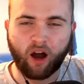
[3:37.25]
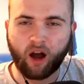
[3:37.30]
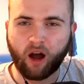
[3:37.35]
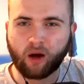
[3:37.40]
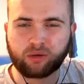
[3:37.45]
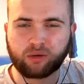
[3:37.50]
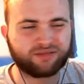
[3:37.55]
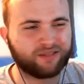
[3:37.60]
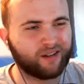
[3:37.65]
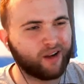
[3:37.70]

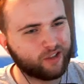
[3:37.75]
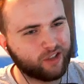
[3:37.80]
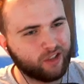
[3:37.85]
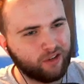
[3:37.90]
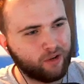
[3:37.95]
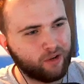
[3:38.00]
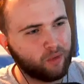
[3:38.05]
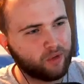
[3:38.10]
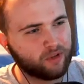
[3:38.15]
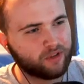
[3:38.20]
I don't
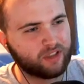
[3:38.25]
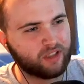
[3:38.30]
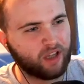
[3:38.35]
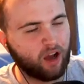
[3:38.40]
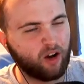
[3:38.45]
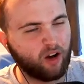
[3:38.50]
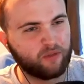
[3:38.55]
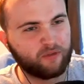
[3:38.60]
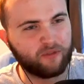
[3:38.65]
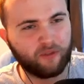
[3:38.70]
know what's... I
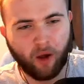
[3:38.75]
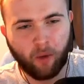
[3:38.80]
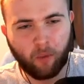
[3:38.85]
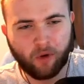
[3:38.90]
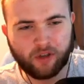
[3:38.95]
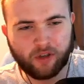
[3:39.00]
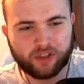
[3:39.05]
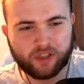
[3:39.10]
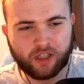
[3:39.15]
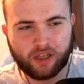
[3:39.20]
want
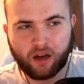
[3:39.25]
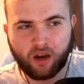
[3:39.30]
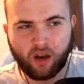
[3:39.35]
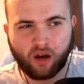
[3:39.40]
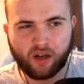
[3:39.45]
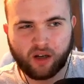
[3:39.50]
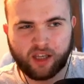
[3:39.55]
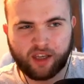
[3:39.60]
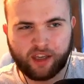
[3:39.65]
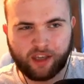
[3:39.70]
to say I
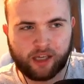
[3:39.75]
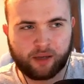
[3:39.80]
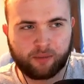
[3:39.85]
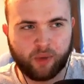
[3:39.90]
like it,